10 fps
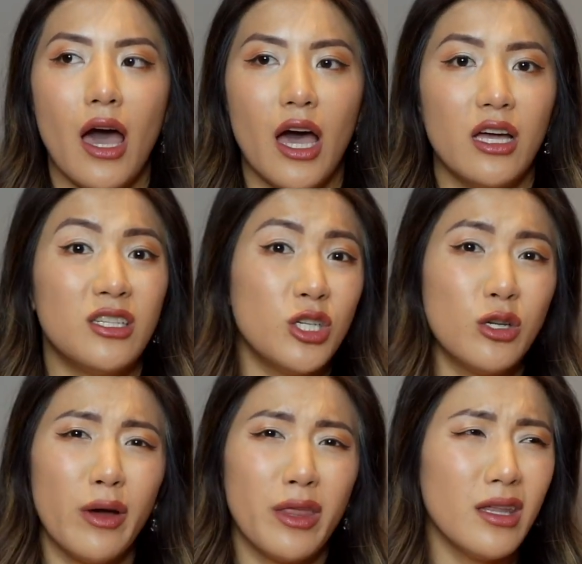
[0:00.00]
And, you
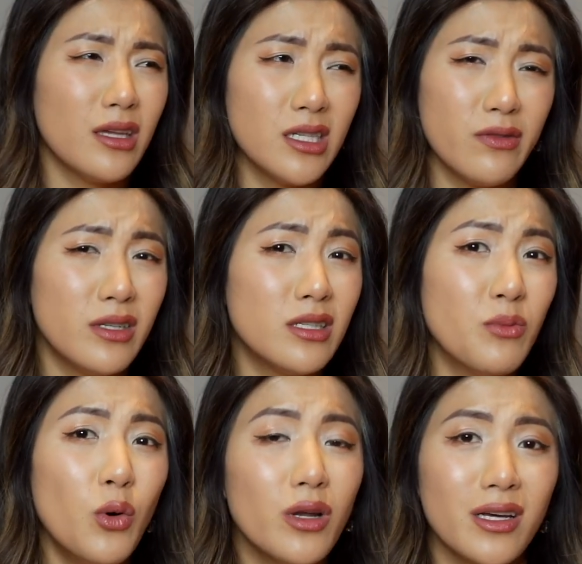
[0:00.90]
know, I think there's even
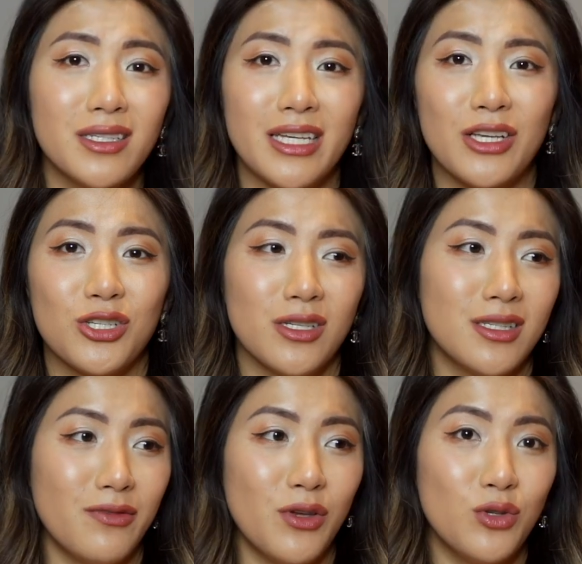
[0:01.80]
smaller date
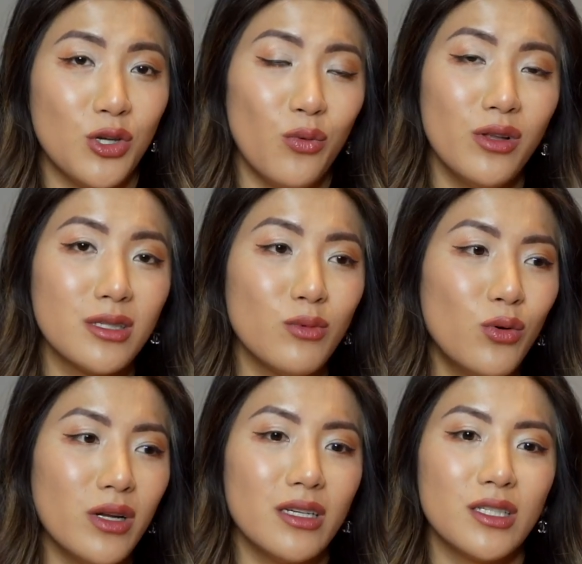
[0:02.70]
justs if you do want smaller.